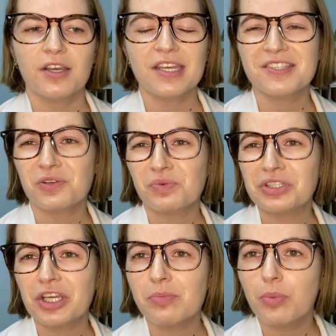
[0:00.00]
Is it
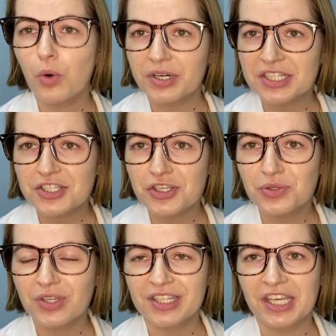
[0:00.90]
really important to
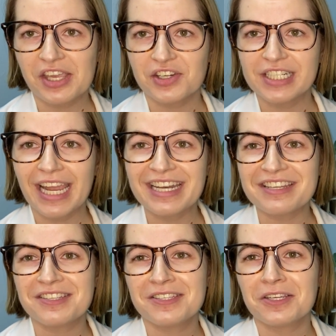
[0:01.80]
you that the hearing aid
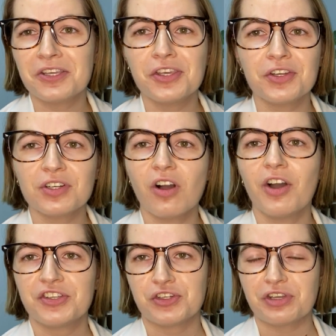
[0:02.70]
is secure
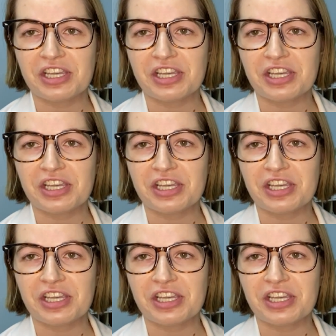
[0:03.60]
on your